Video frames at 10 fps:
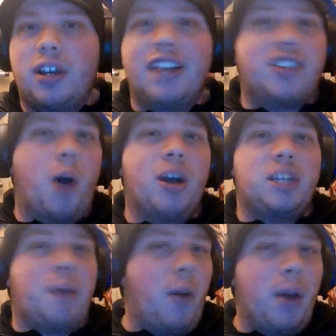It's
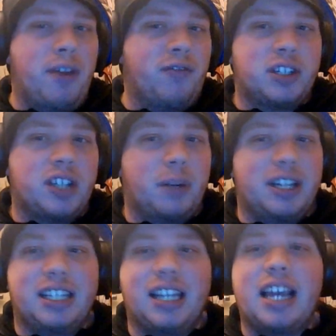always about women for some
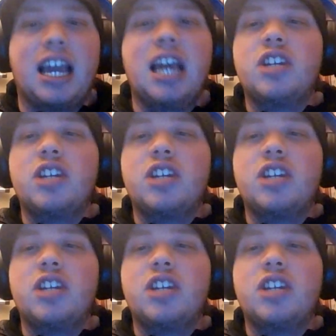reason. Like,